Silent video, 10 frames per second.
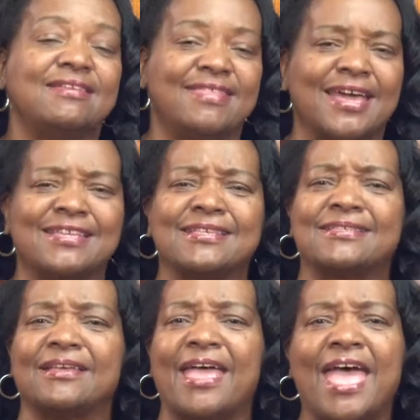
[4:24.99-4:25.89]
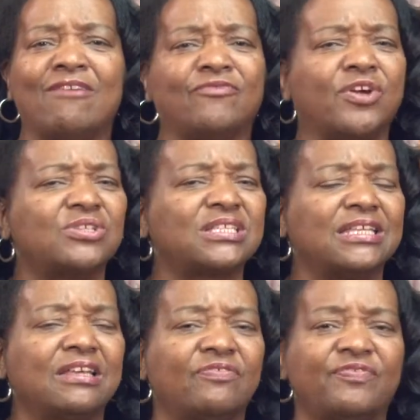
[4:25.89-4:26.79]
that is
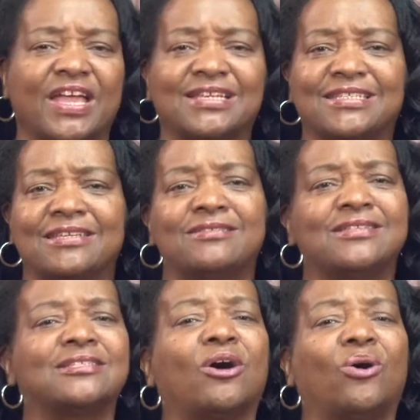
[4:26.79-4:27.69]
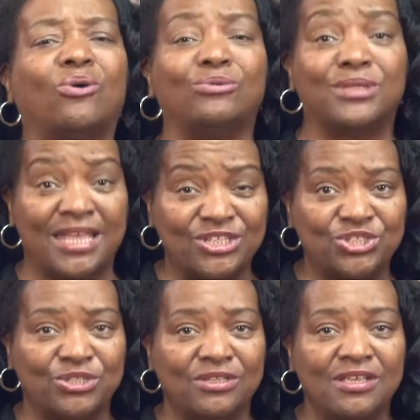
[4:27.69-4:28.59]
adversely affecting this whole
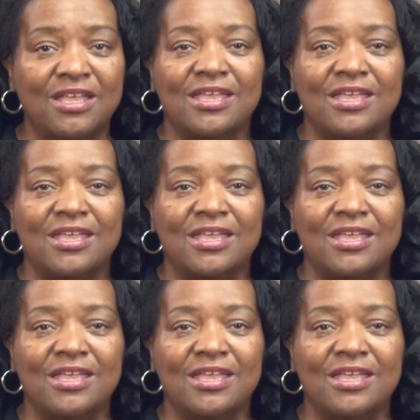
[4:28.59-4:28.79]
nation.